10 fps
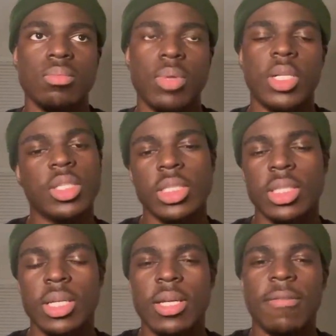But it
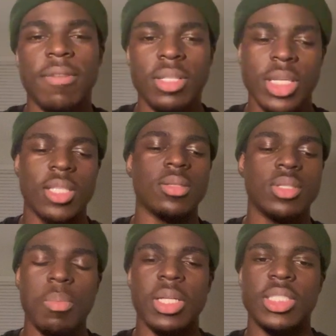just, it felt like
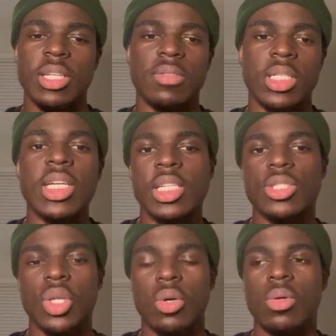something shifted in the
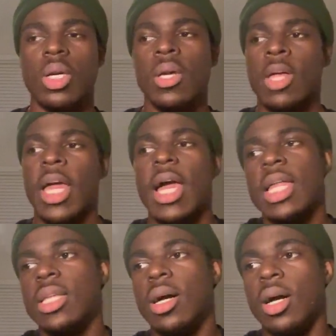show
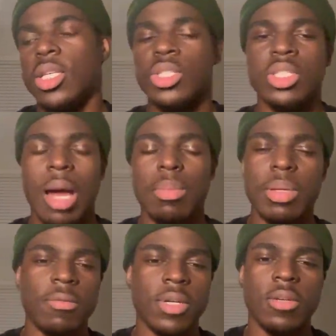and uh, it just stopped
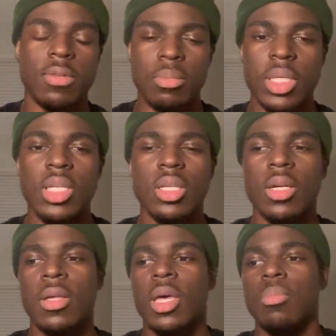being funny for me
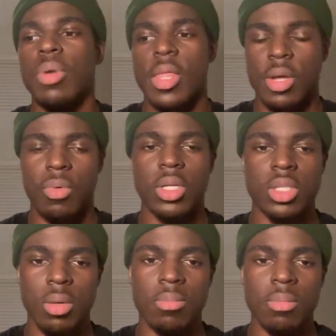but there were
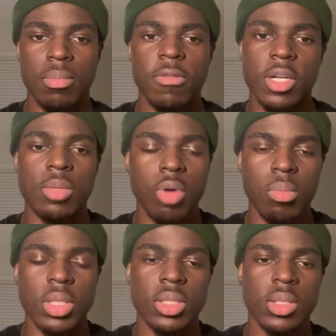some funny
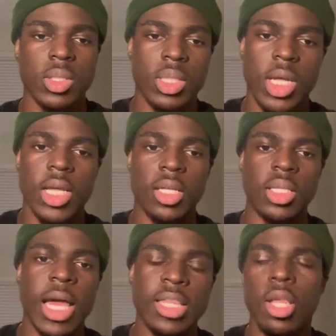moments that I can
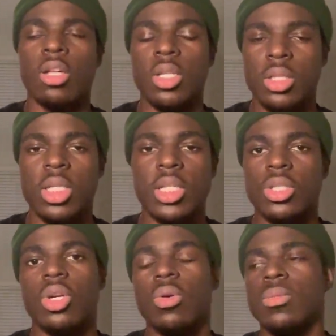acknowledge in the
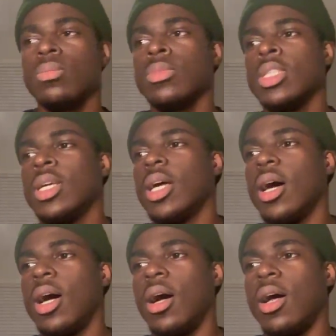show.
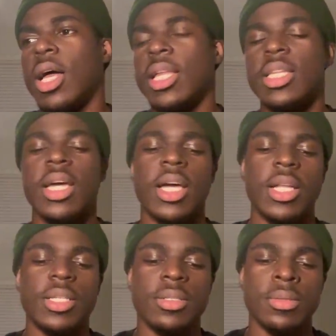Uh, and
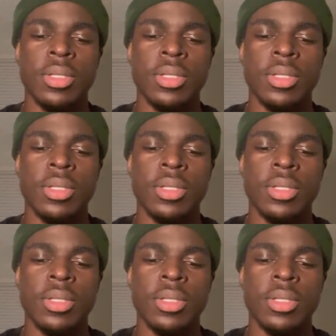then